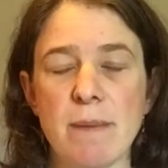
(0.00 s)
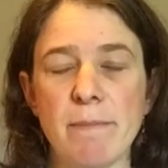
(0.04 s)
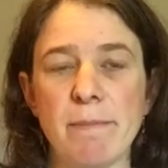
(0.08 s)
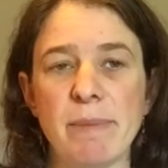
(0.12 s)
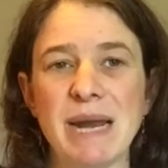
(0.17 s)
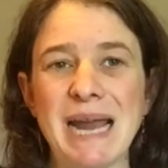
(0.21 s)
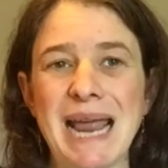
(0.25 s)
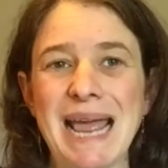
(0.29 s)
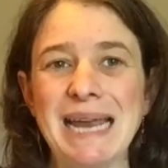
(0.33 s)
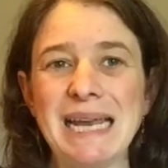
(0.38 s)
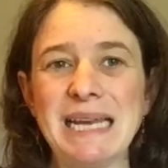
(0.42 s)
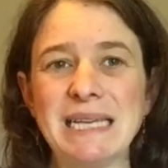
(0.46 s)

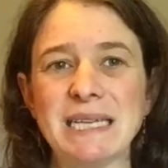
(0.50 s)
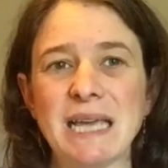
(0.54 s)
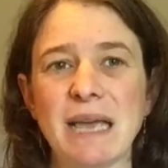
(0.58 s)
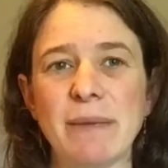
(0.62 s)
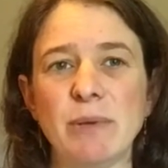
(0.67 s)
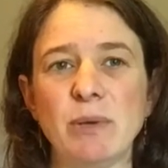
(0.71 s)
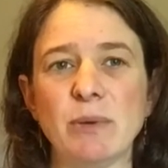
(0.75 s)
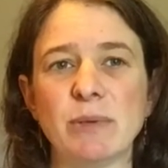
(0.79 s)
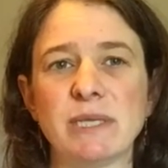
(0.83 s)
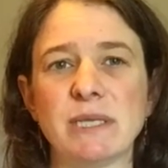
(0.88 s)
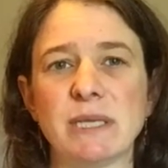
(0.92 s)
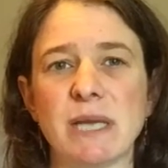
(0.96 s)
But anytime
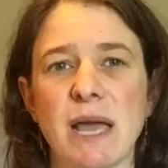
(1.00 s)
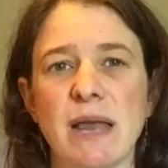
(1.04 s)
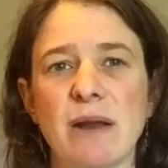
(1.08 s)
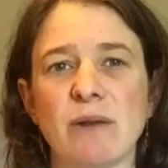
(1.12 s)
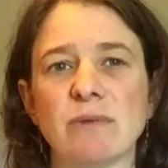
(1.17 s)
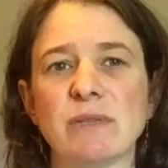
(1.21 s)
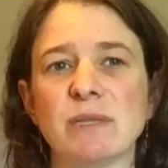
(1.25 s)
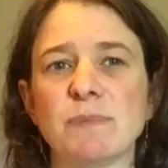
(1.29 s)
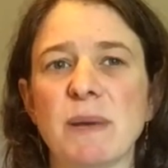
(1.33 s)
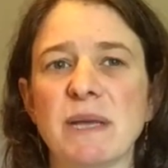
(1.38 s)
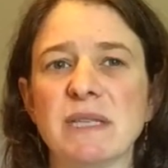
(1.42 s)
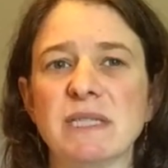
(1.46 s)
you assign a
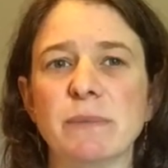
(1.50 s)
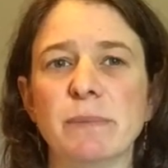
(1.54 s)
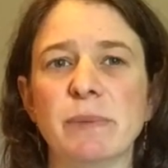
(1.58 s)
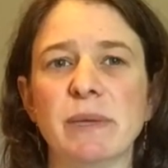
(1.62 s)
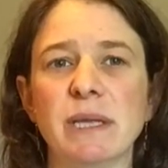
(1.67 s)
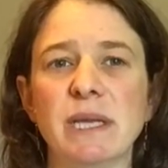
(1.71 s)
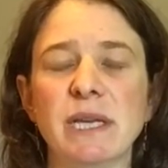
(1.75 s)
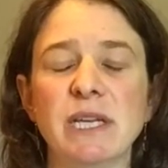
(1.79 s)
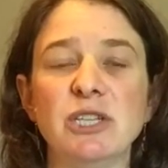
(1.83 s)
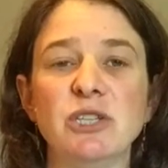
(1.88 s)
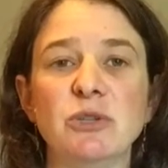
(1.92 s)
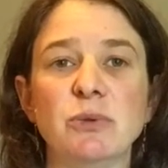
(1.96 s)

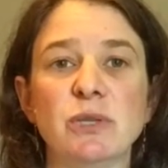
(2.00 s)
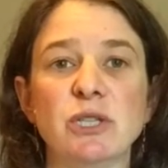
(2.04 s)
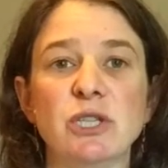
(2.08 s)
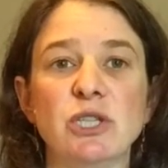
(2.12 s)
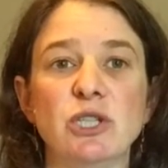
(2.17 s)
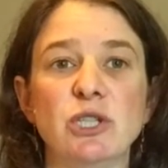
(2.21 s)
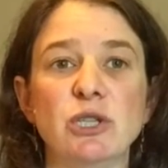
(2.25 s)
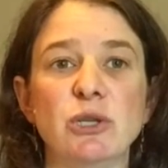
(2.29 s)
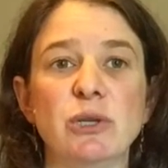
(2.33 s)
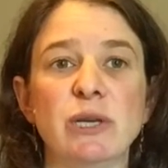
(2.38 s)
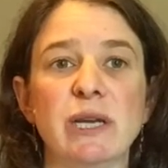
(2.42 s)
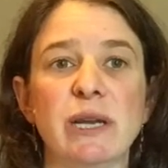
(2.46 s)
responsibility to a
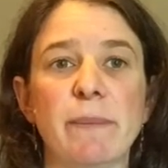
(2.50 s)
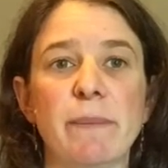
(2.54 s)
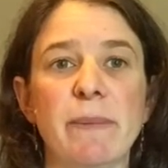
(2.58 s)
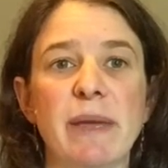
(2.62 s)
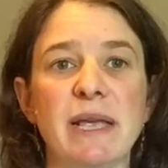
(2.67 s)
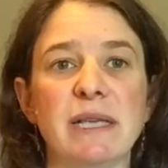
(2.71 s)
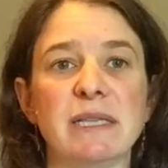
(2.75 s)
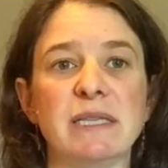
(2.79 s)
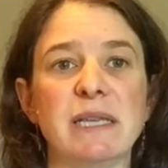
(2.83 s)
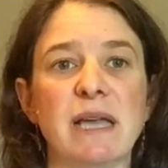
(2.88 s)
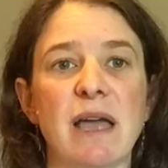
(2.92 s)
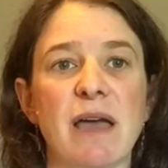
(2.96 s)
student, it
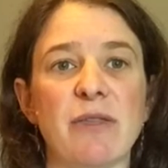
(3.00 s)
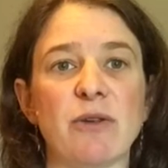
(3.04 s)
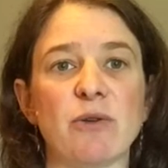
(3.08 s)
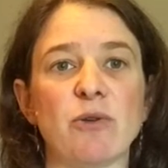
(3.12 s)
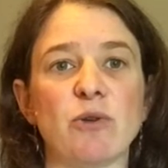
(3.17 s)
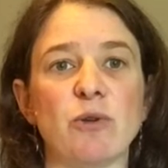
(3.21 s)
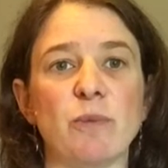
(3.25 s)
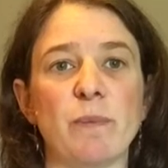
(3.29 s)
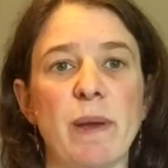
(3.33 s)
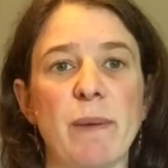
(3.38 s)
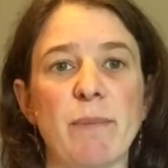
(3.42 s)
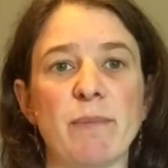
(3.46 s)
makes the other
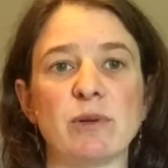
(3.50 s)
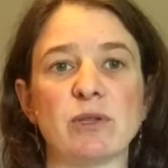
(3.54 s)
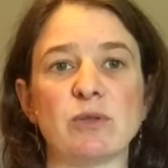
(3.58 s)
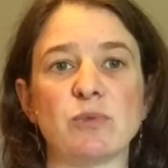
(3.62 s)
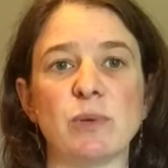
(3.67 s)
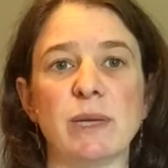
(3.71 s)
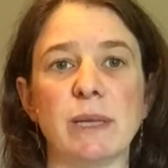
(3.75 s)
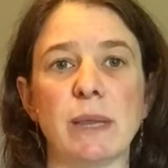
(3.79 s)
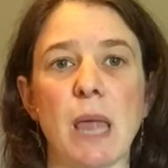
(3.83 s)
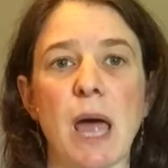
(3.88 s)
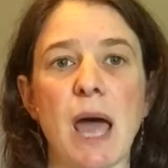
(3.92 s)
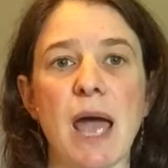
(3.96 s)
group members
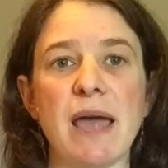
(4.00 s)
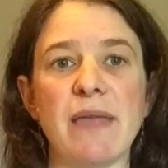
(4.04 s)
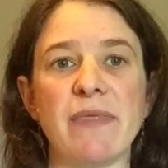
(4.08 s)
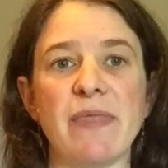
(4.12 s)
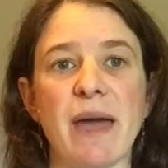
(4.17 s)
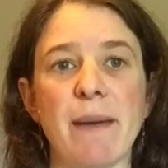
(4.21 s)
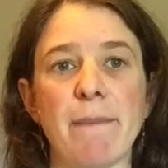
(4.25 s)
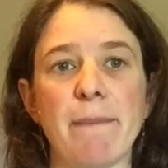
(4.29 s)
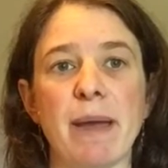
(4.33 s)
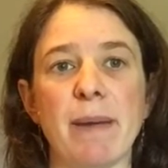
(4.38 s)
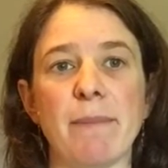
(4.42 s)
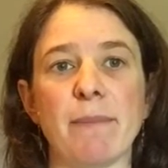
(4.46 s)
rely on
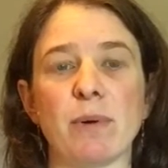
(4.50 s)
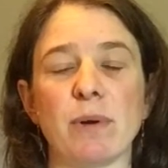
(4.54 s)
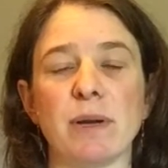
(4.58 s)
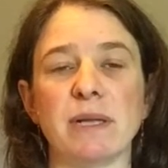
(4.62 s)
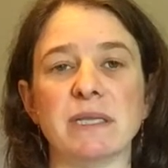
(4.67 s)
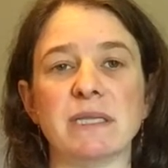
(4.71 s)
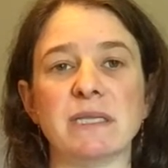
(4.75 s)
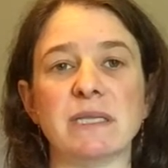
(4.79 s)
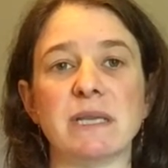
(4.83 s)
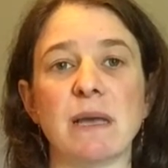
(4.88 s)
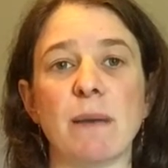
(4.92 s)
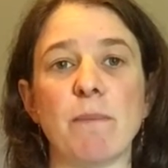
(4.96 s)
that member
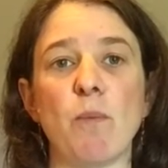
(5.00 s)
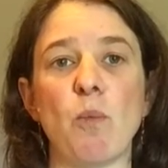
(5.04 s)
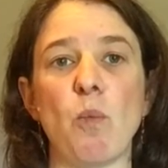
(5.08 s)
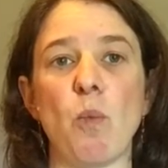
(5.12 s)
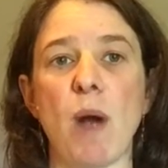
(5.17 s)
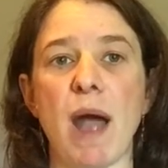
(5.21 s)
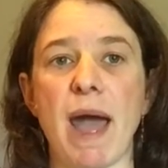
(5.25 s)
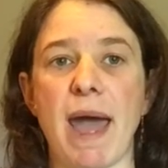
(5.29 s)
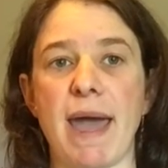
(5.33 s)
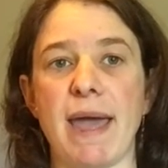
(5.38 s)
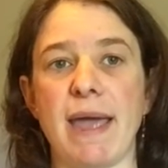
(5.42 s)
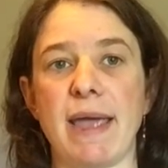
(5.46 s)
in some
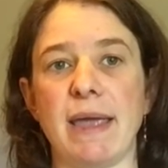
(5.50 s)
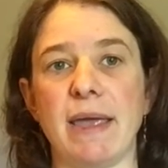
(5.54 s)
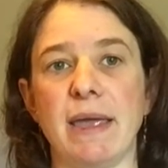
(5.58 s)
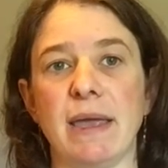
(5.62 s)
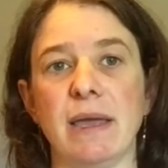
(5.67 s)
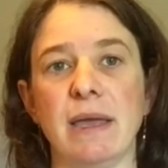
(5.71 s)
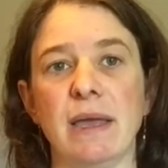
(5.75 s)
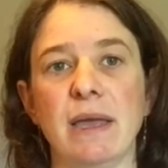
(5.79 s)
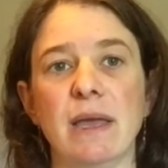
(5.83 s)
way.